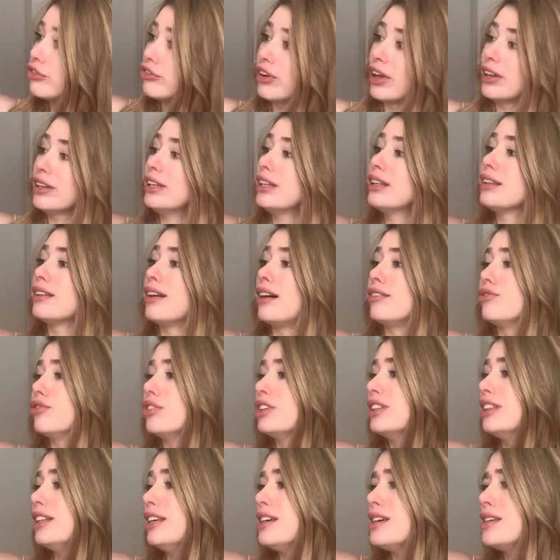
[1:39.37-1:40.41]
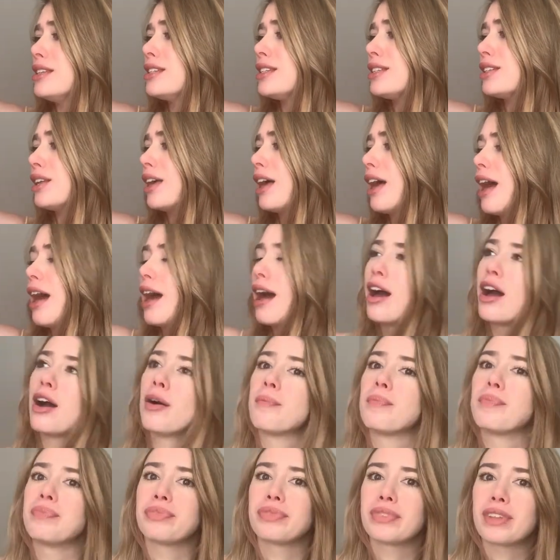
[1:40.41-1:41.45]
fell in love with this
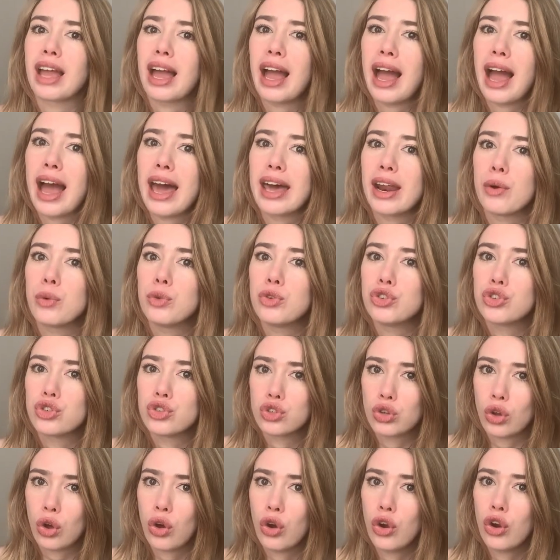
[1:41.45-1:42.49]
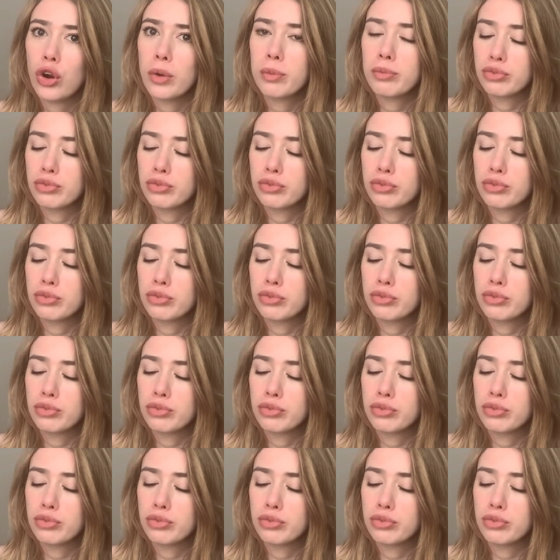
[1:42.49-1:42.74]
and it was so